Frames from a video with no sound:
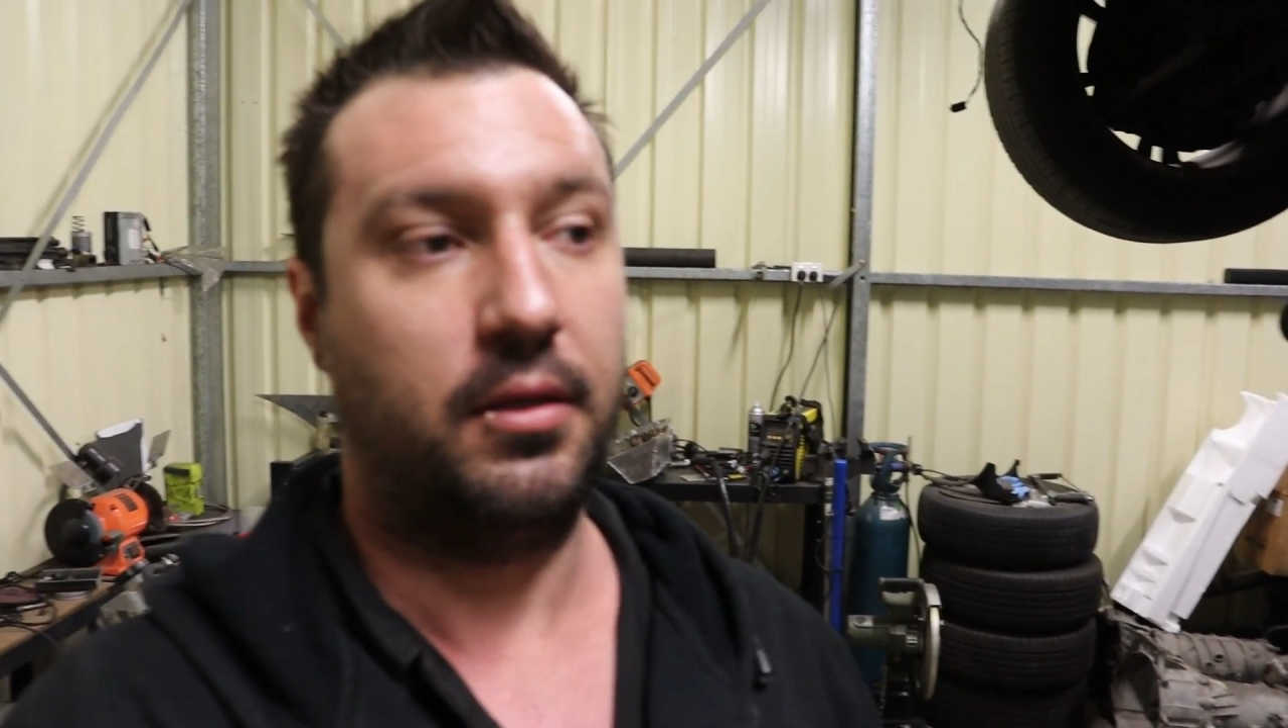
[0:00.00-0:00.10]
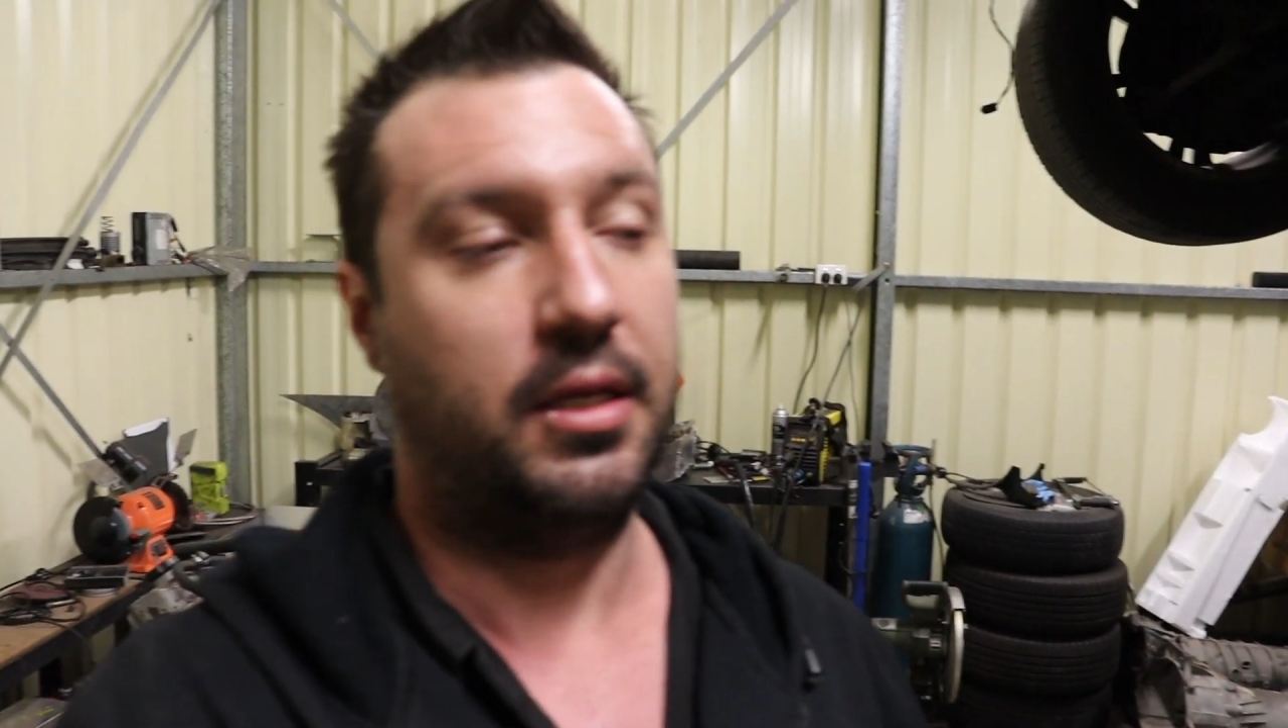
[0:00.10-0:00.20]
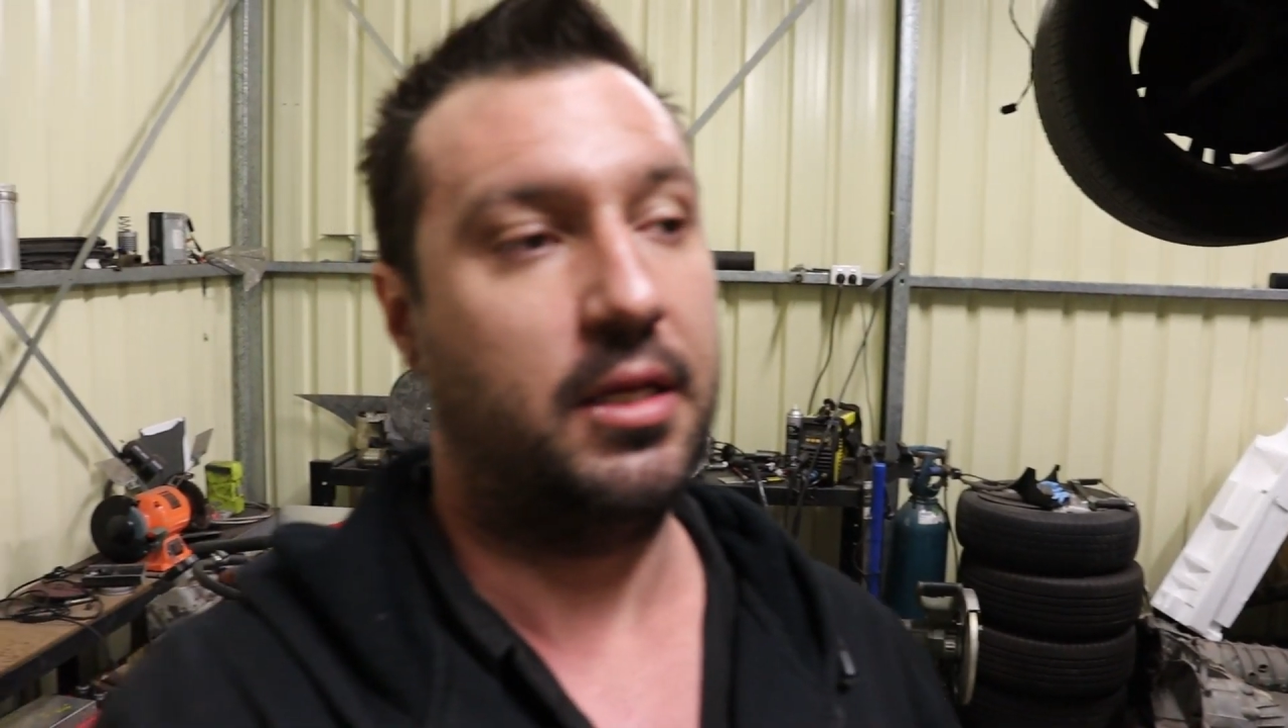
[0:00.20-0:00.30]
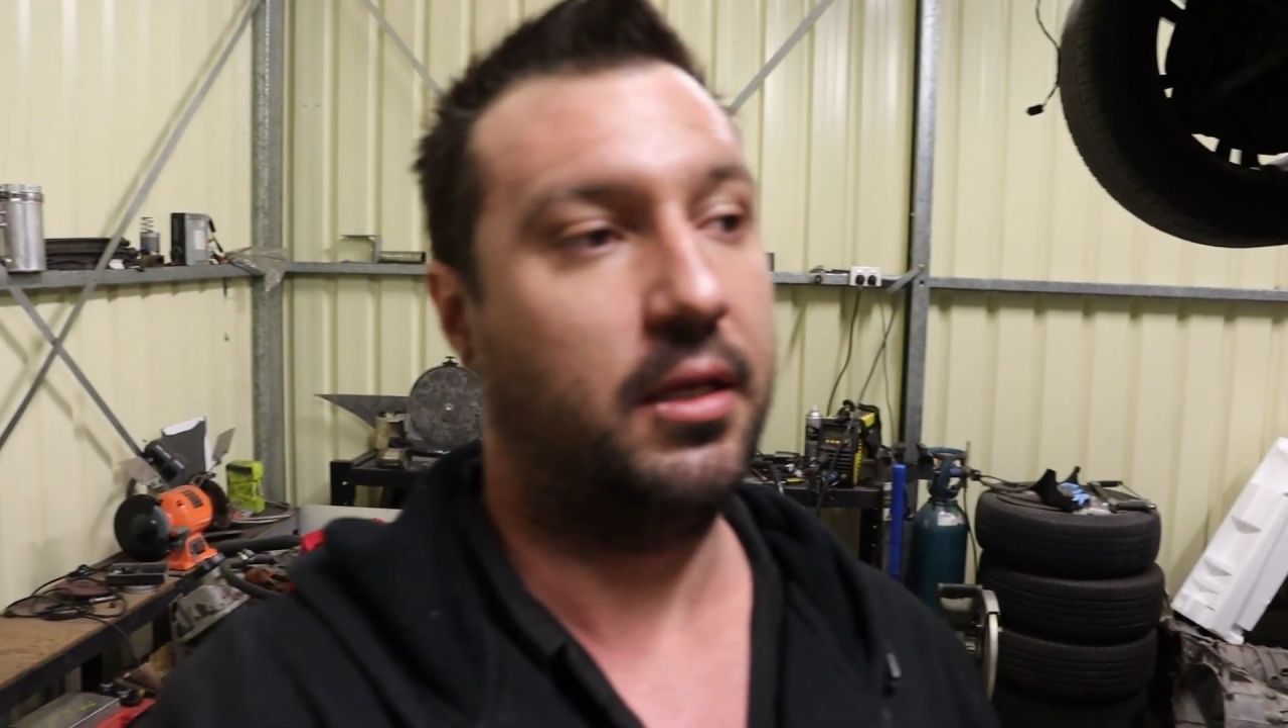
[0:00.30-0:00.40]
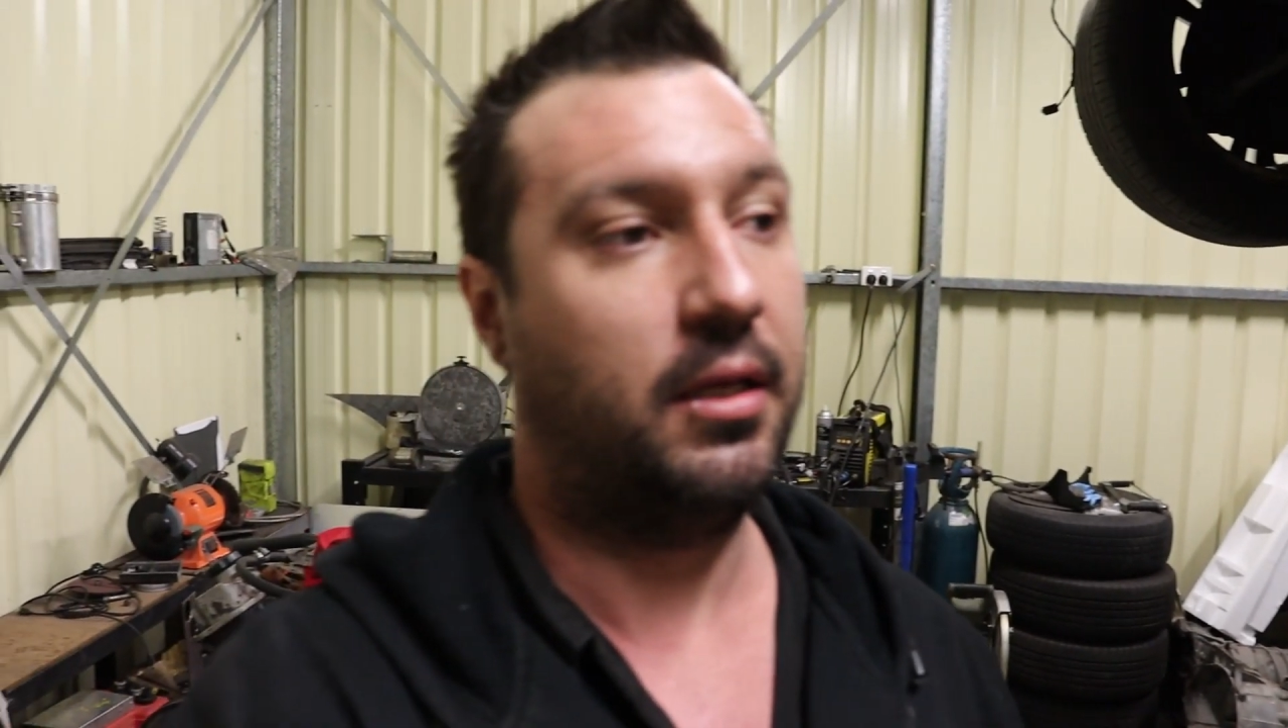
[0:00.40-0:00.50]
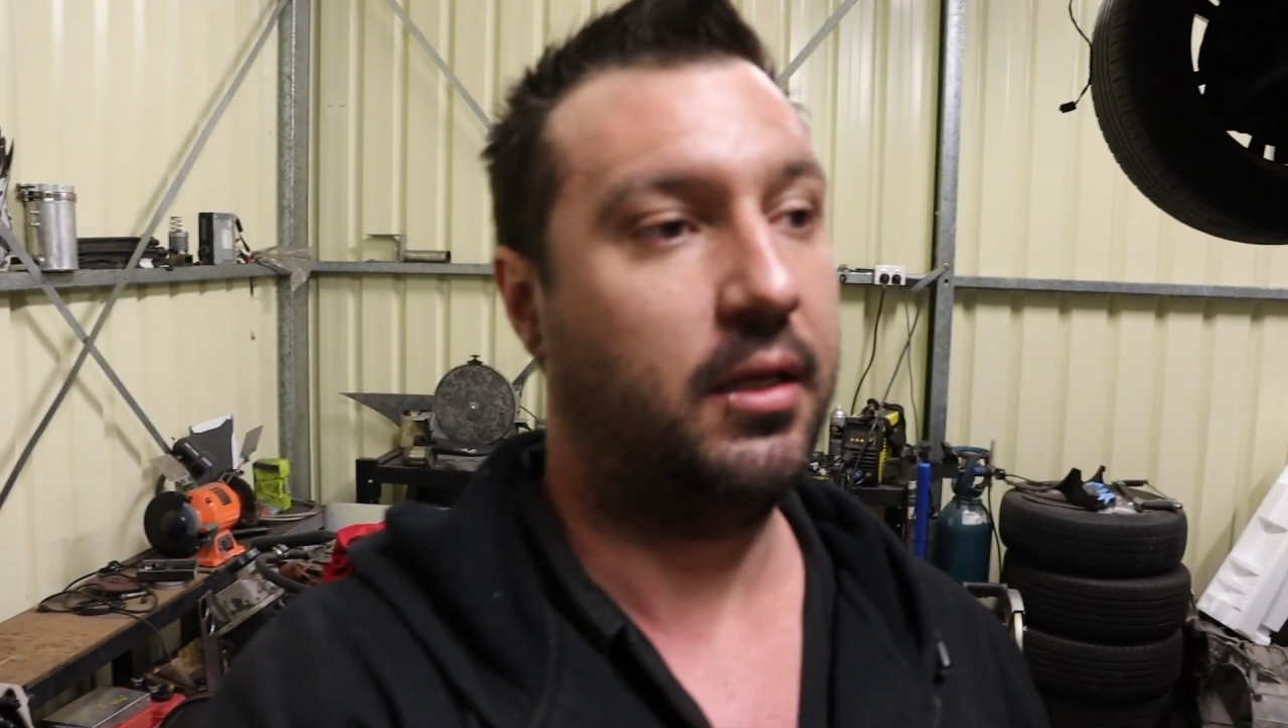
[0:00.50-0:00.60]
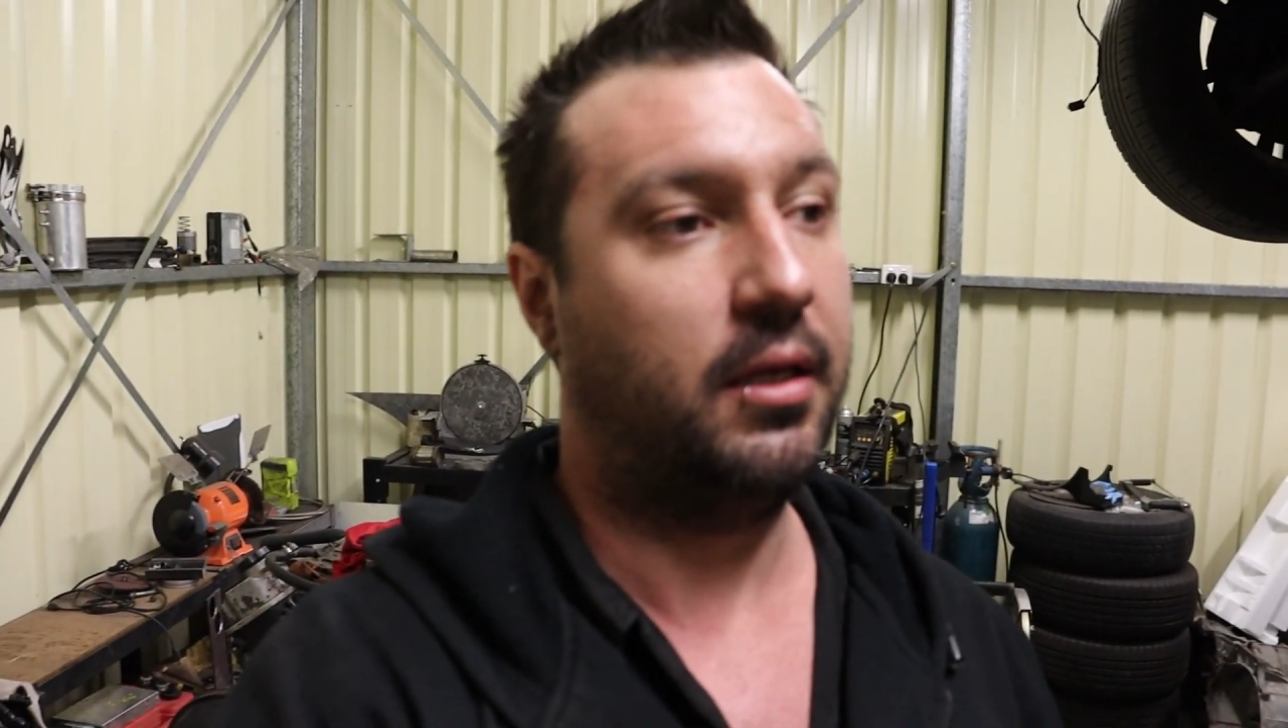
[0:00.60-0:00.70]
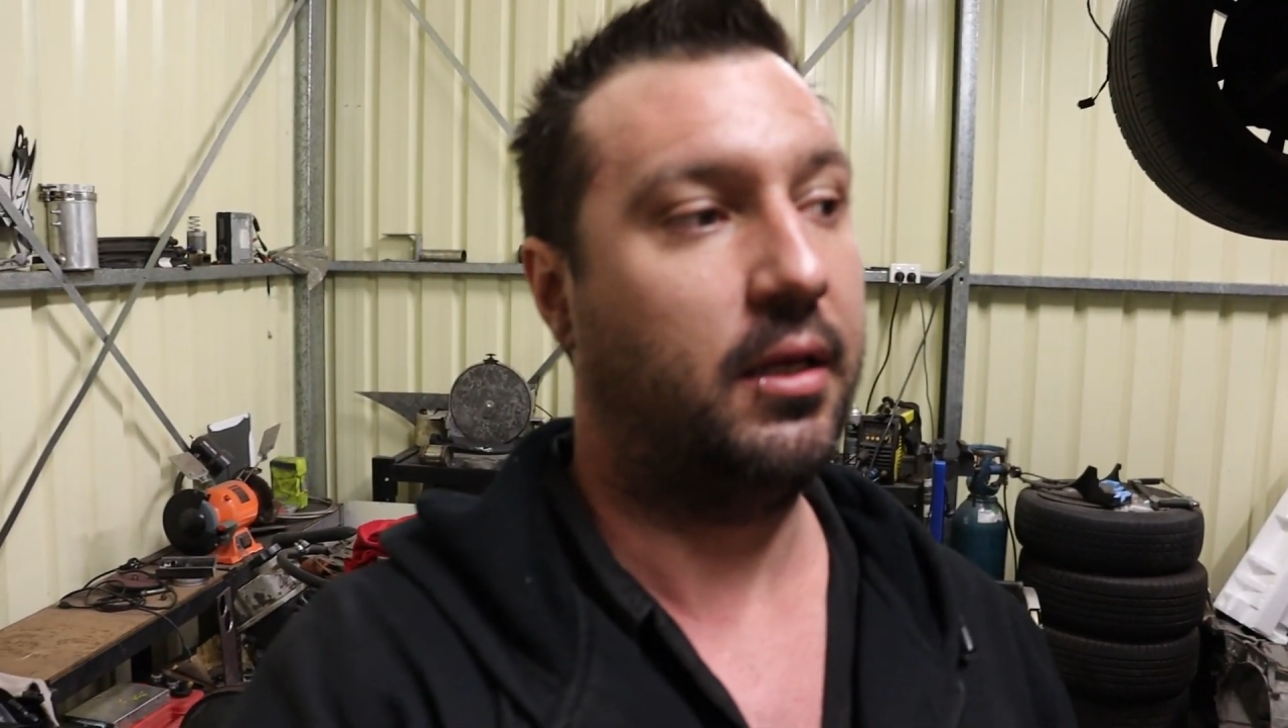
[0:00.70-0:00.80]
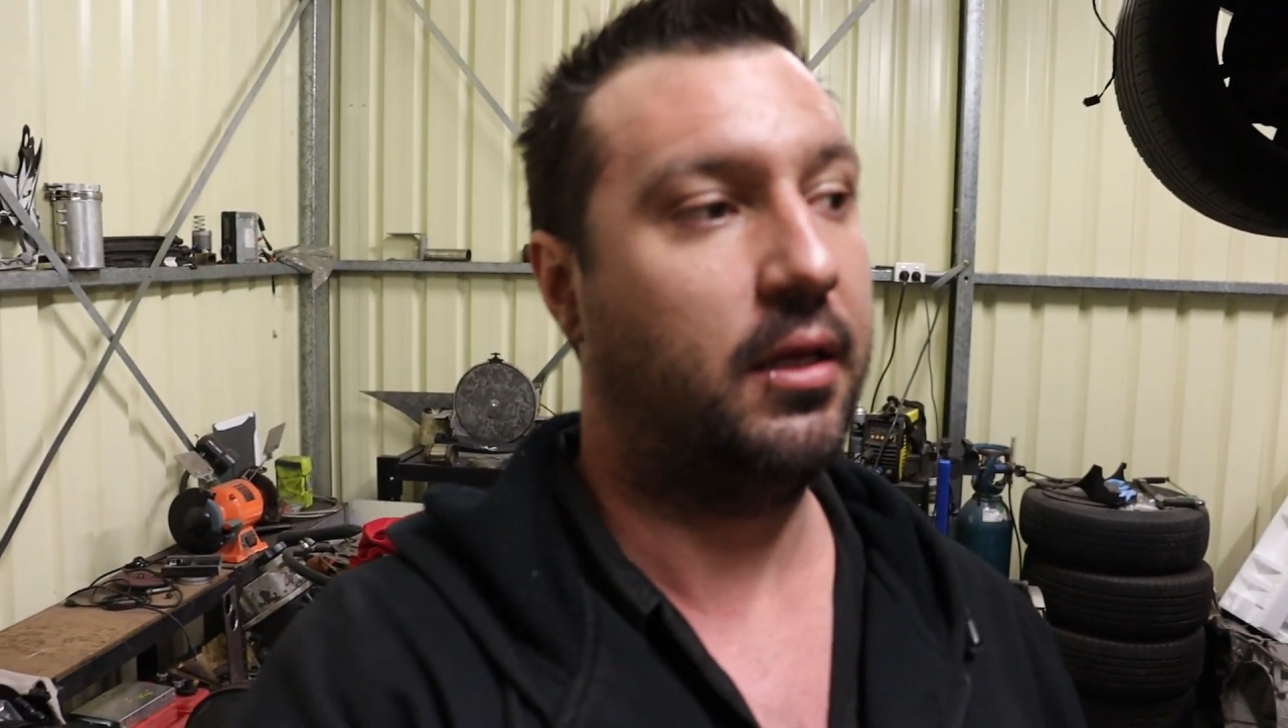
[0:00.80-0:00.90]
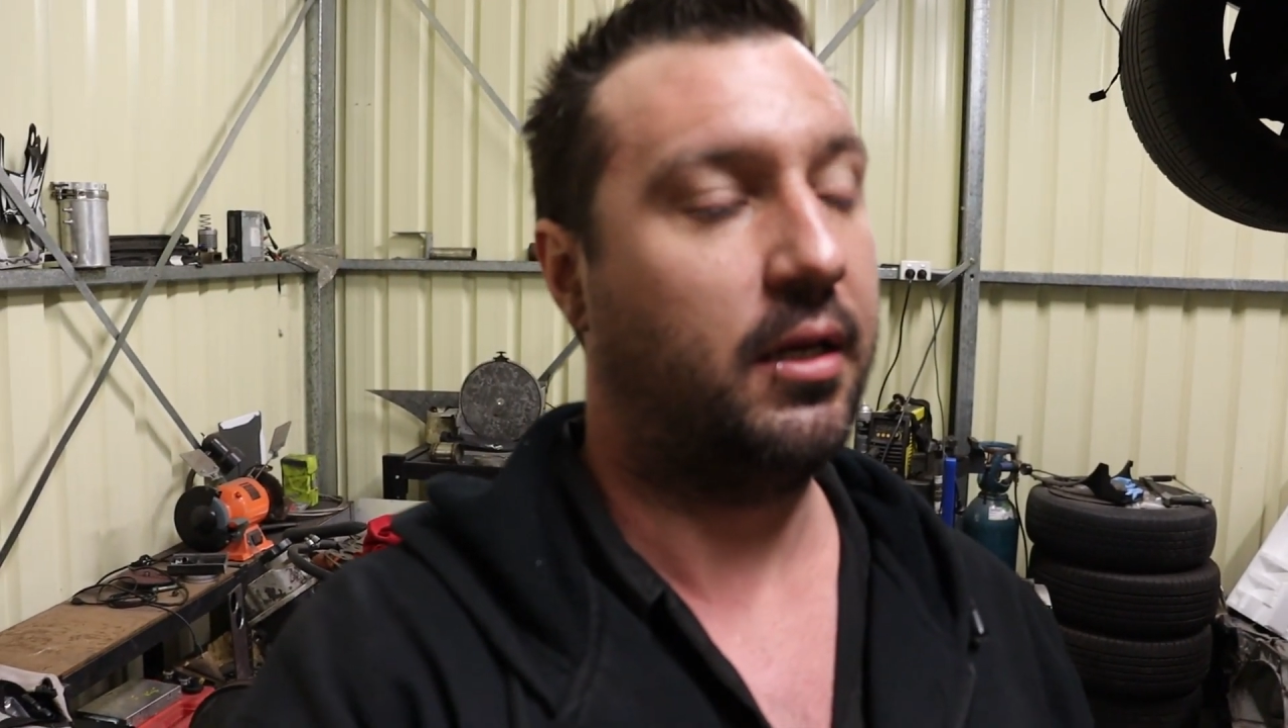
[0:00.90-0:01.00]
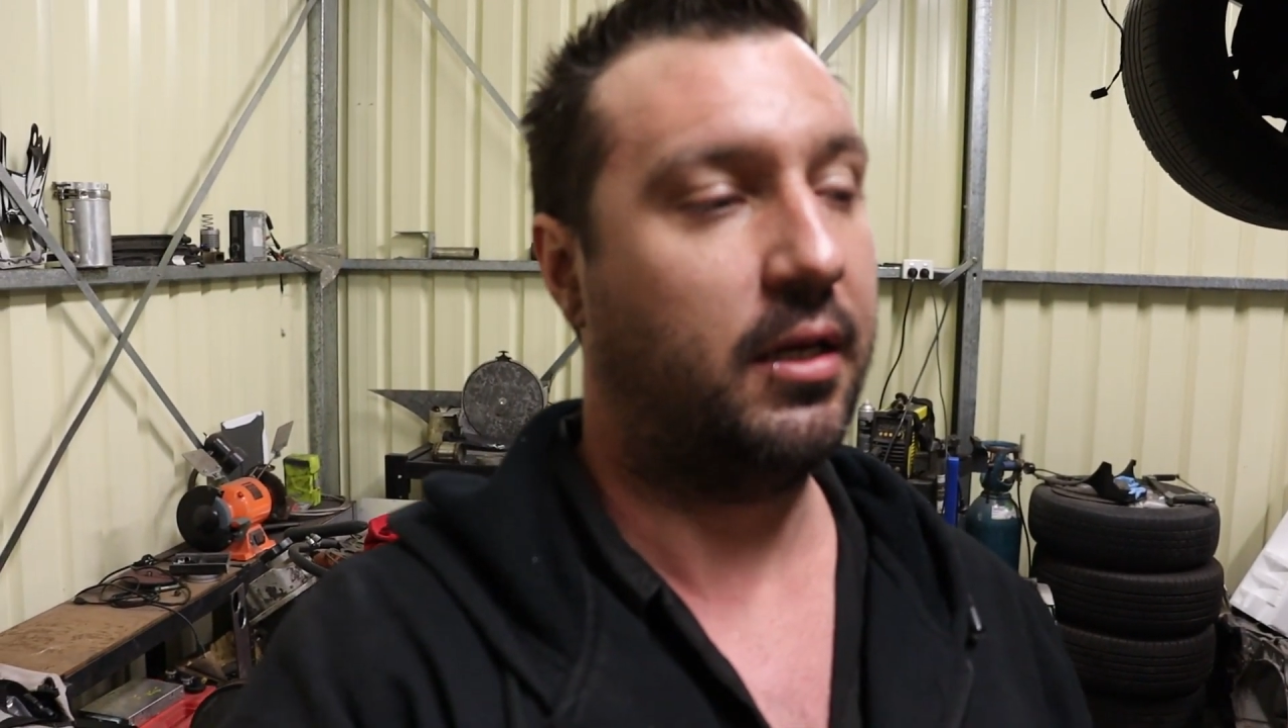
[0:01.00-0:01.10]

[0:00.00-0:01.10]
and